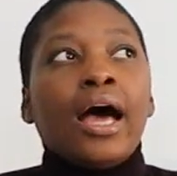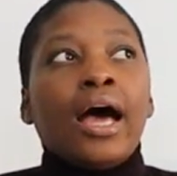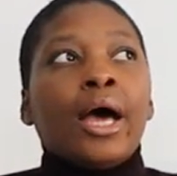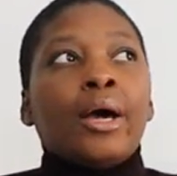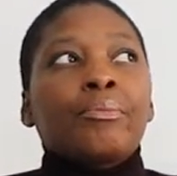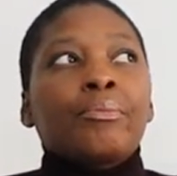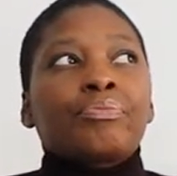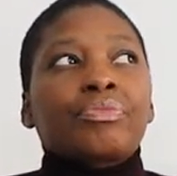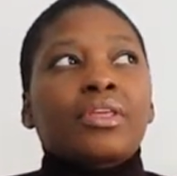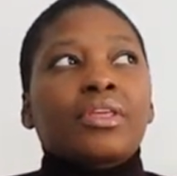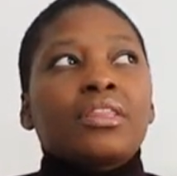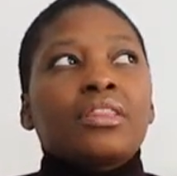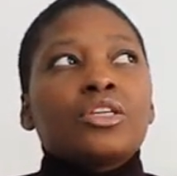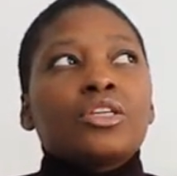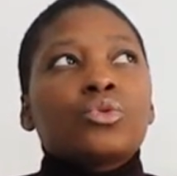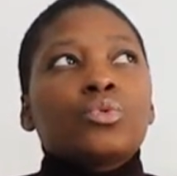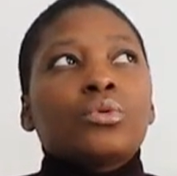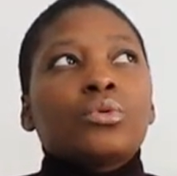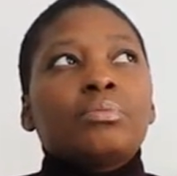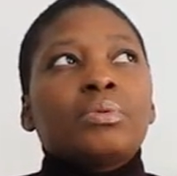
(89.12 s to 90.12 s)
Um,
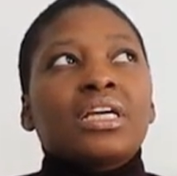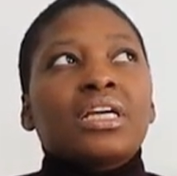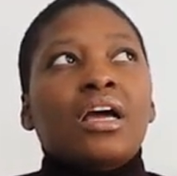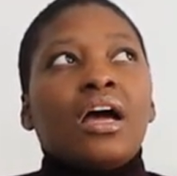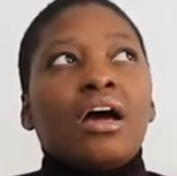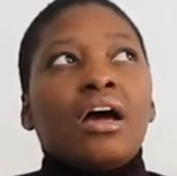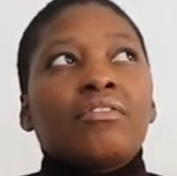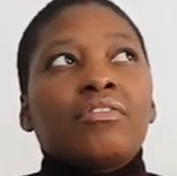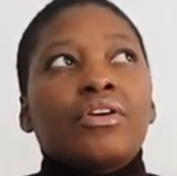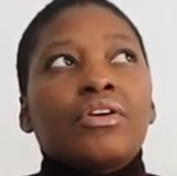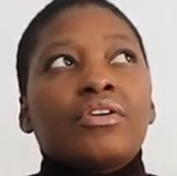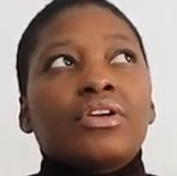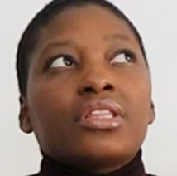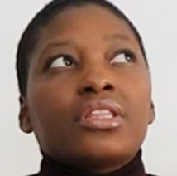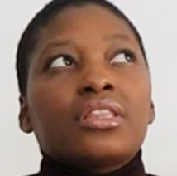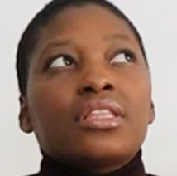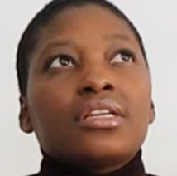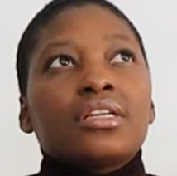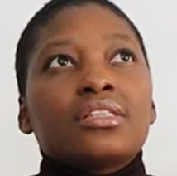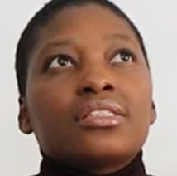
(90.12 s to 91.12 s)
this would be
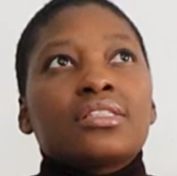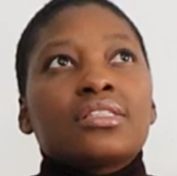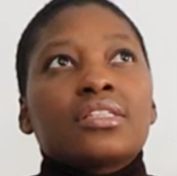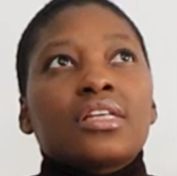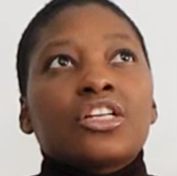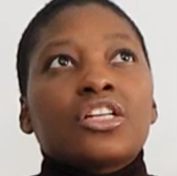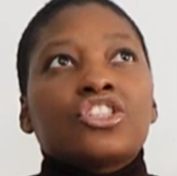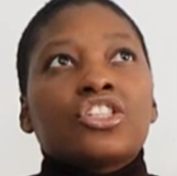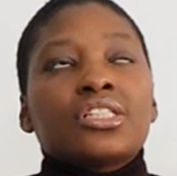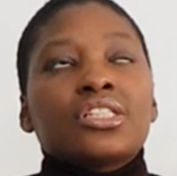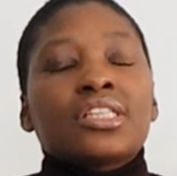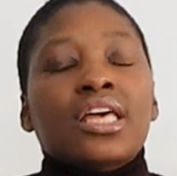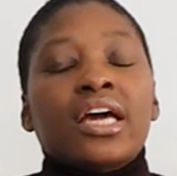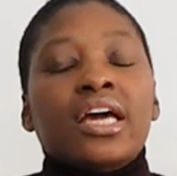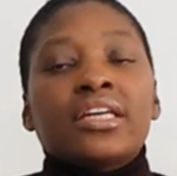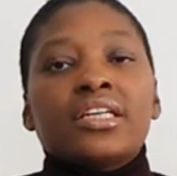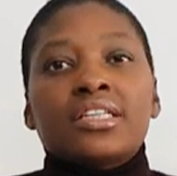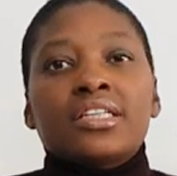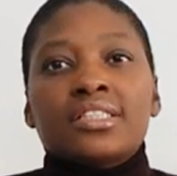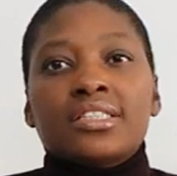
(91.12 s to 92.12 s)
covering things such as
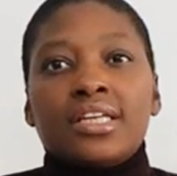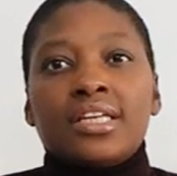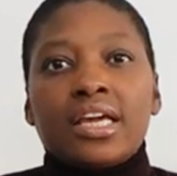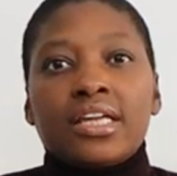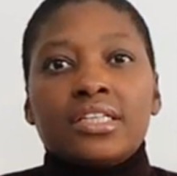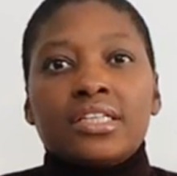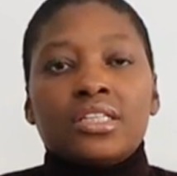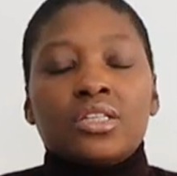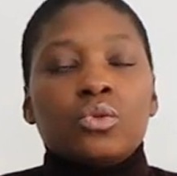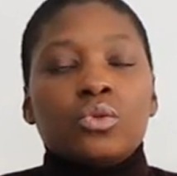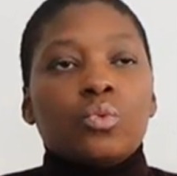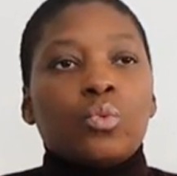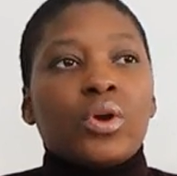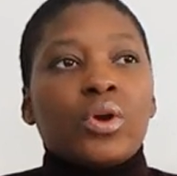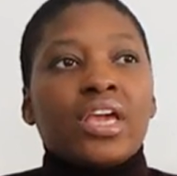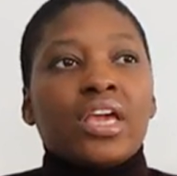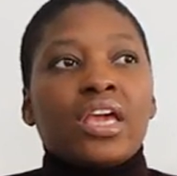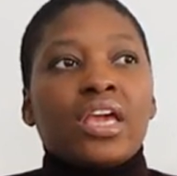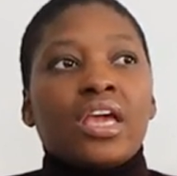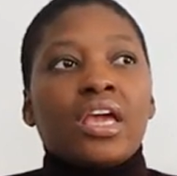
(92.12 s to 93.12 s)
understanding
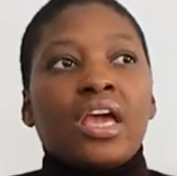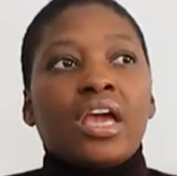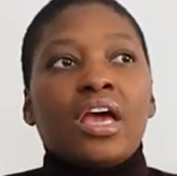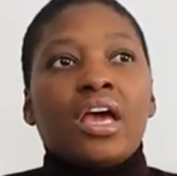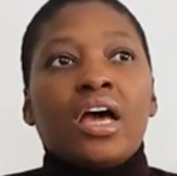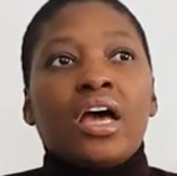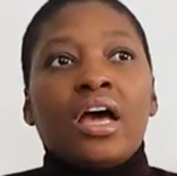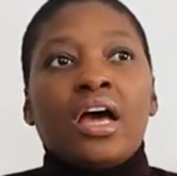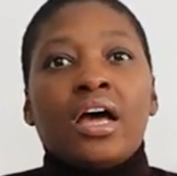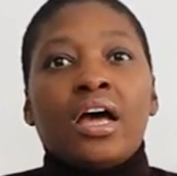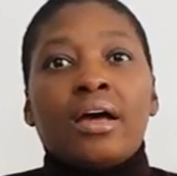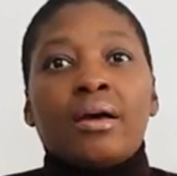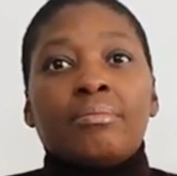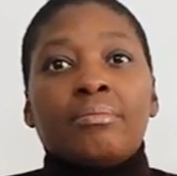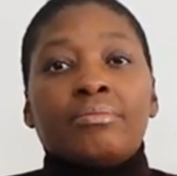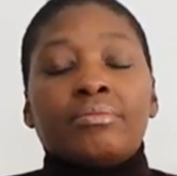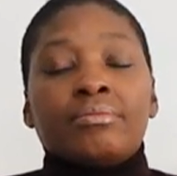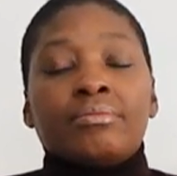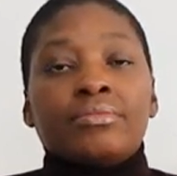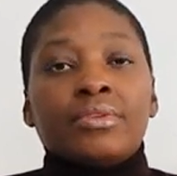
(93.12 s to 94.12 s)
where
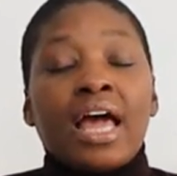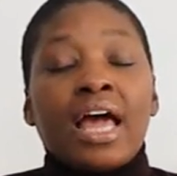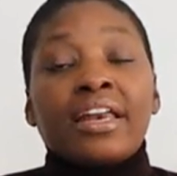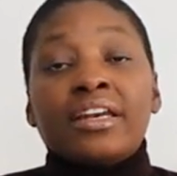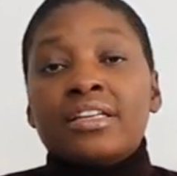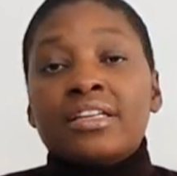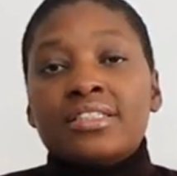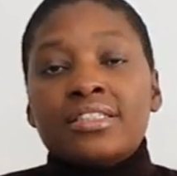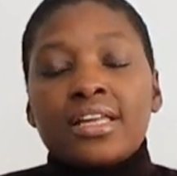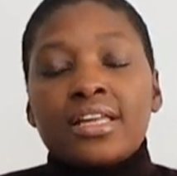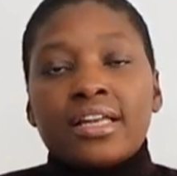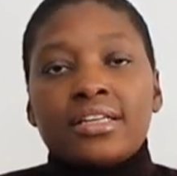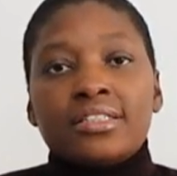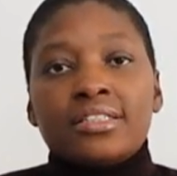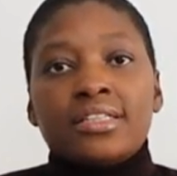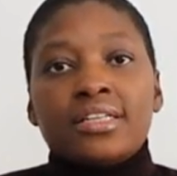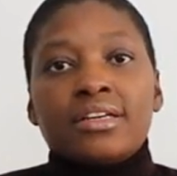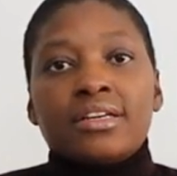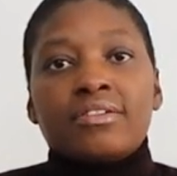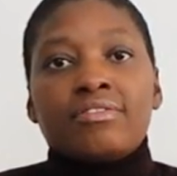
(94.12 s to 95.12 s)
um,
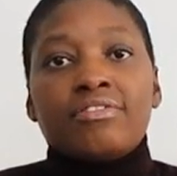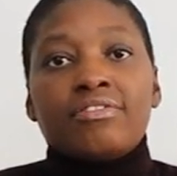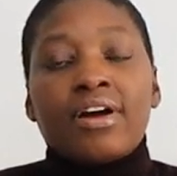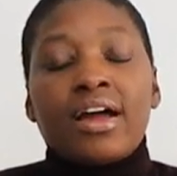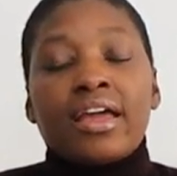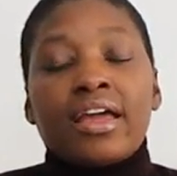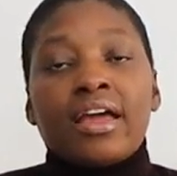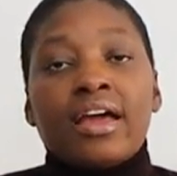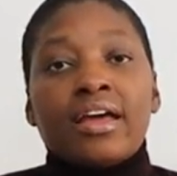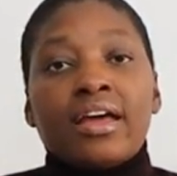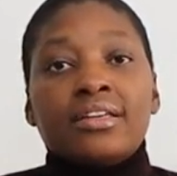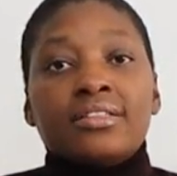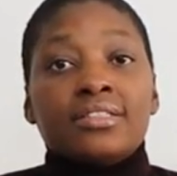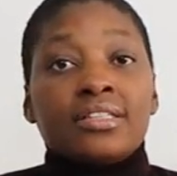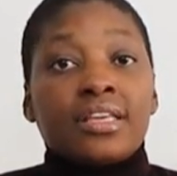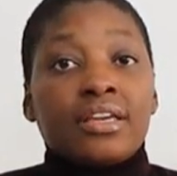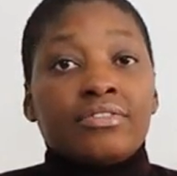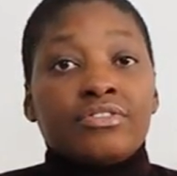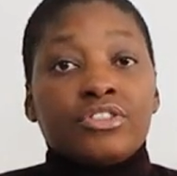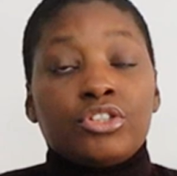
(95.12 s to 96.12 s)
understanding fire
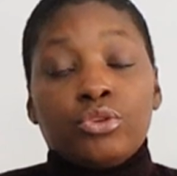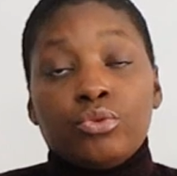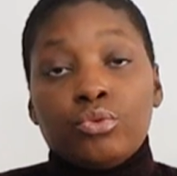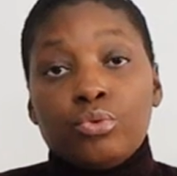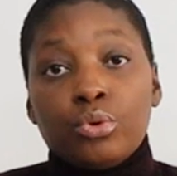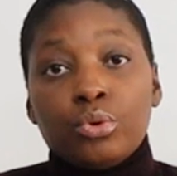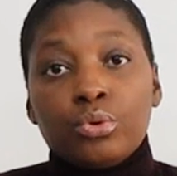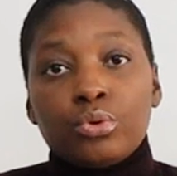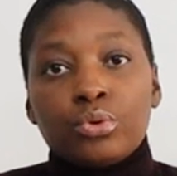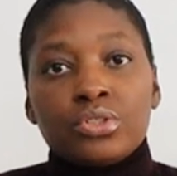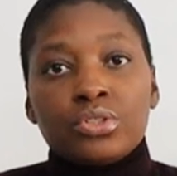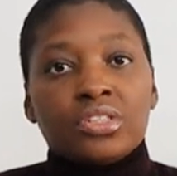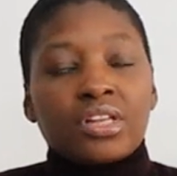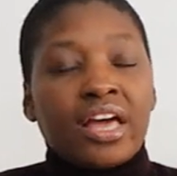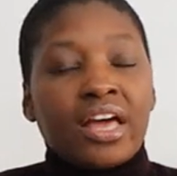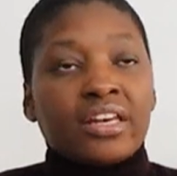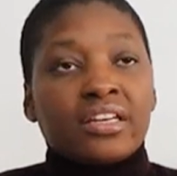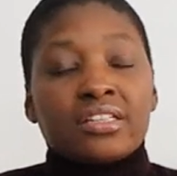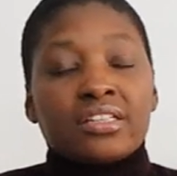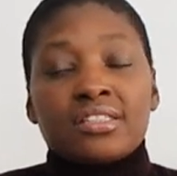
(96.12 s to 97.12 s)
safety rules,
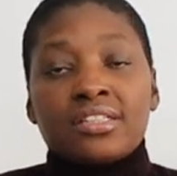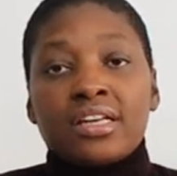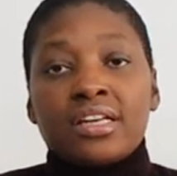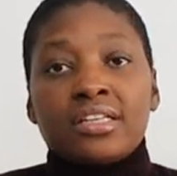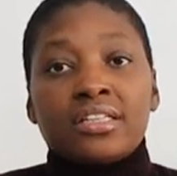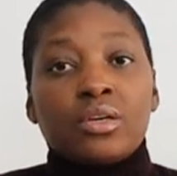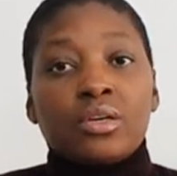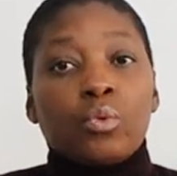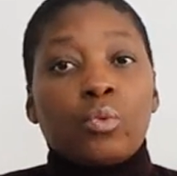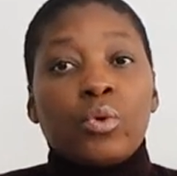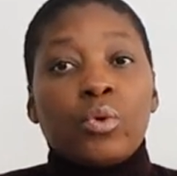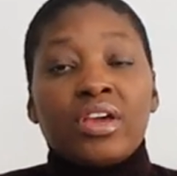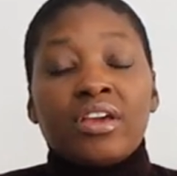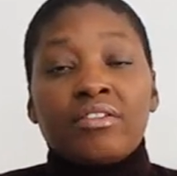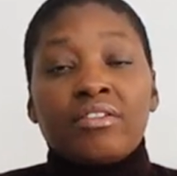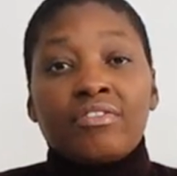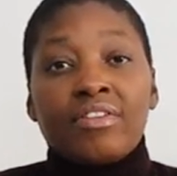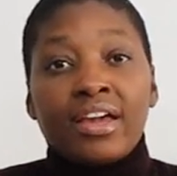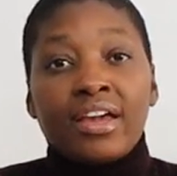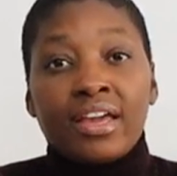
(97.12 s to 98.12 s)
understanding
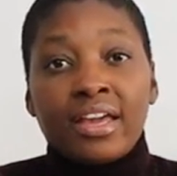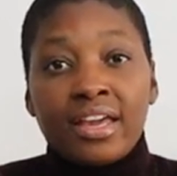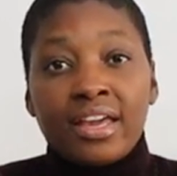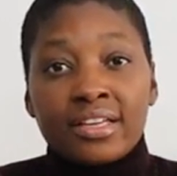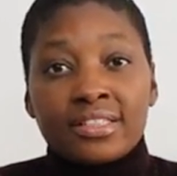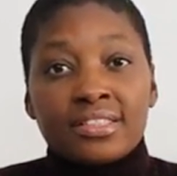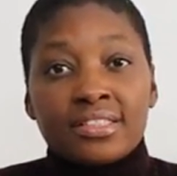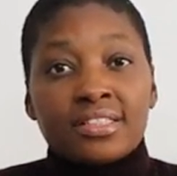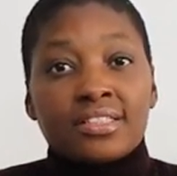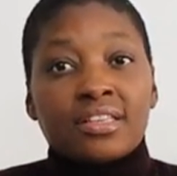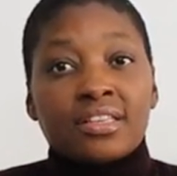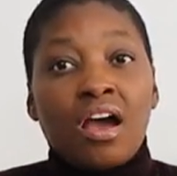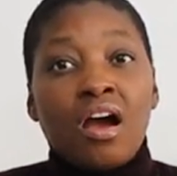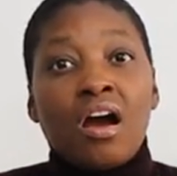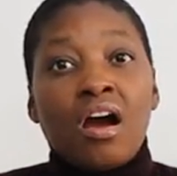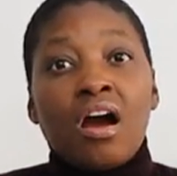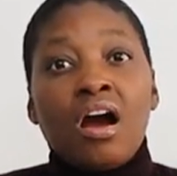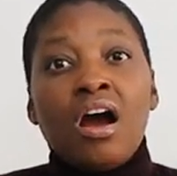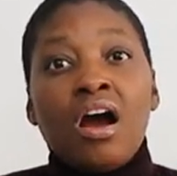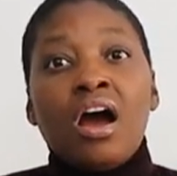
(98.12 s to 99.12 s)
where fire exits
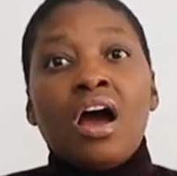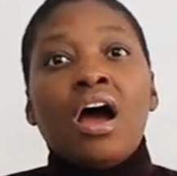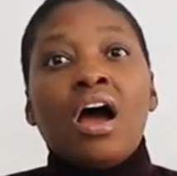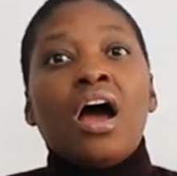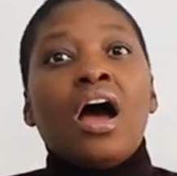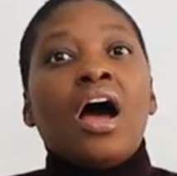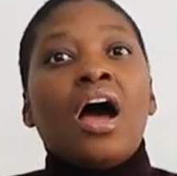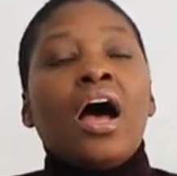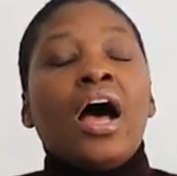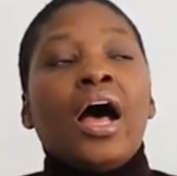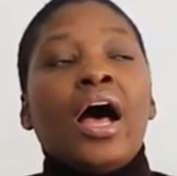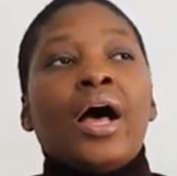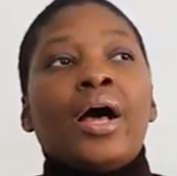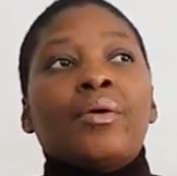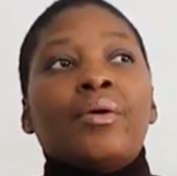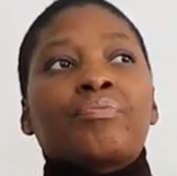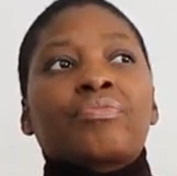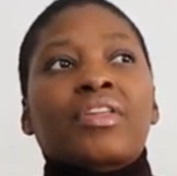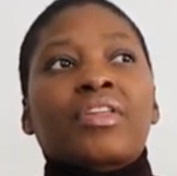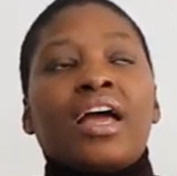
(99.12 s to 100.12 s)
are,
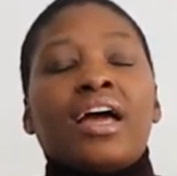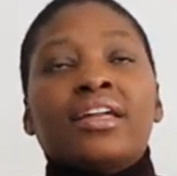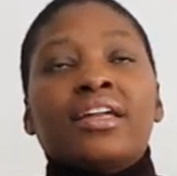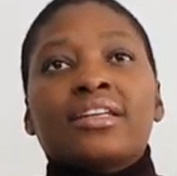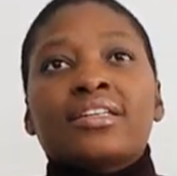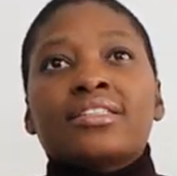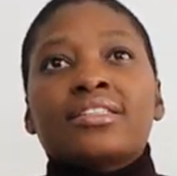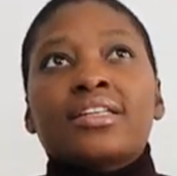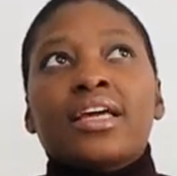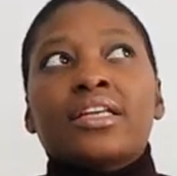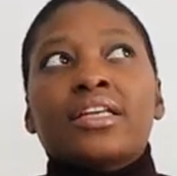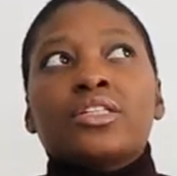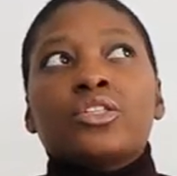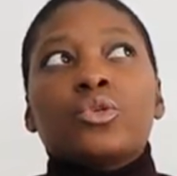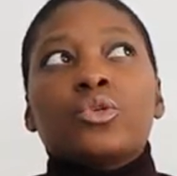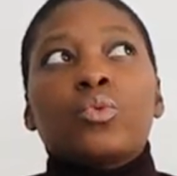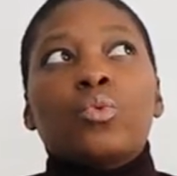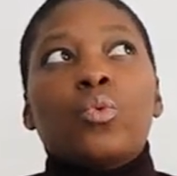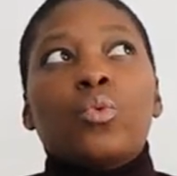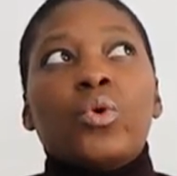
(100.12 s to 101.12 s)
um,
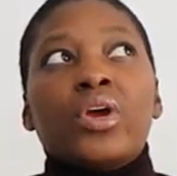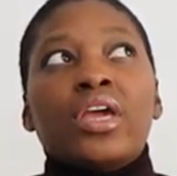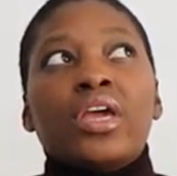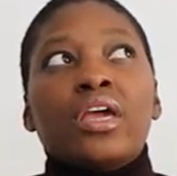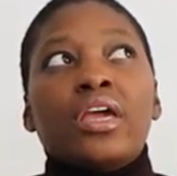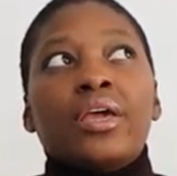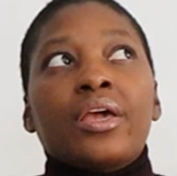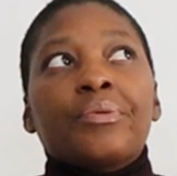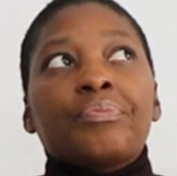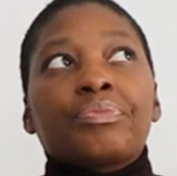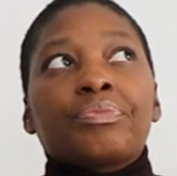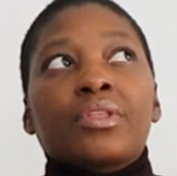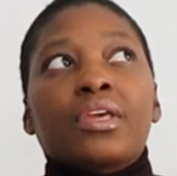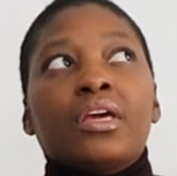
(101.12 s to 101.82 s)
understanding where